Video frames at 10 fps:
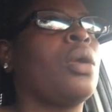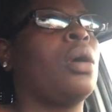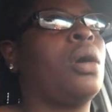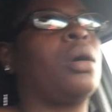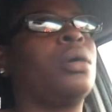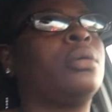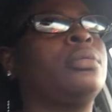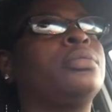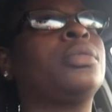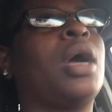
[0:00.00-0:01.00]

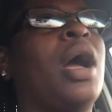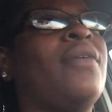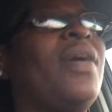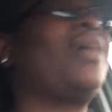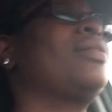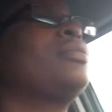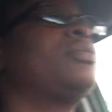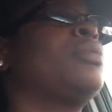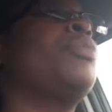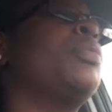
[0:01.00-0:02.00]
Um, I've had
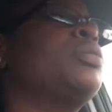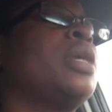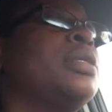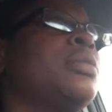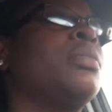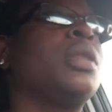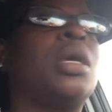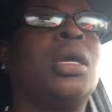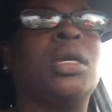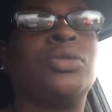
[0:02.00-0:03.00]
some people say some
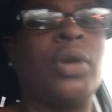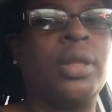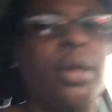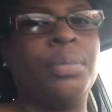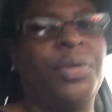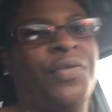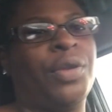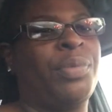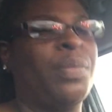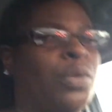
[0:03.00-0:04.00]
things, whether it be
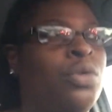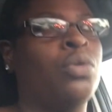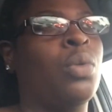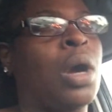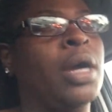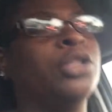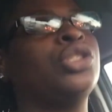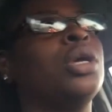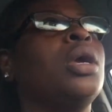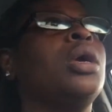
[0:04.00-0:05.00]
via people who
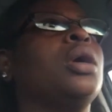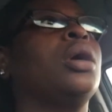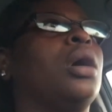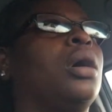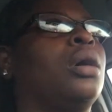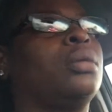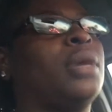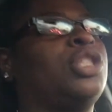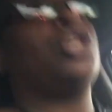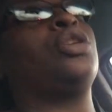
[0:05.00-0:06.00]
watch um,
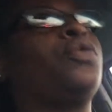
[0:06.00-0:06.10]
my channel